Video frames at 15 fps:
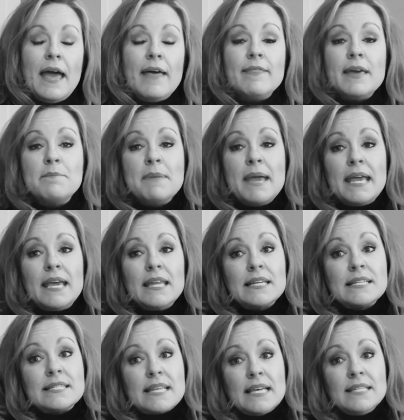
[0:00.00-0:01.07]
and then make it
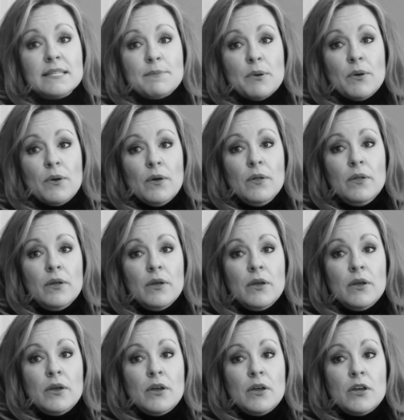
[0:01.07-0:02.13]
accessible
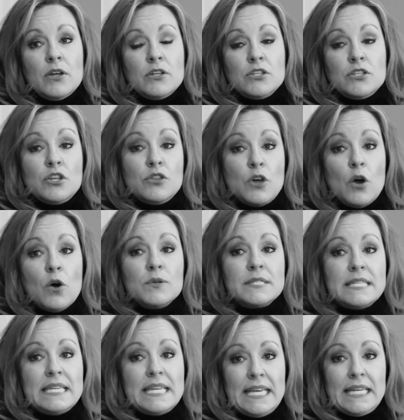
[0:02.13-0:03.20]
to
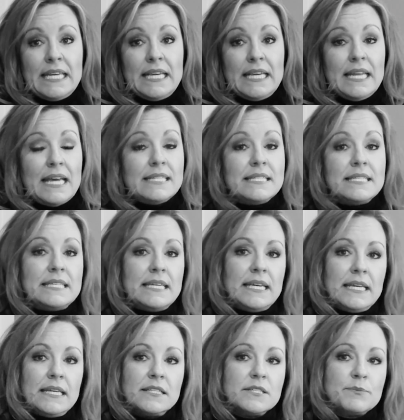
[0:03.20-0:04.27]
those needing and
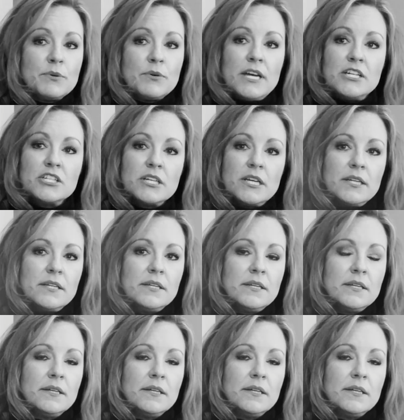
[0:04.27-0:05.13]
seeking inspiration.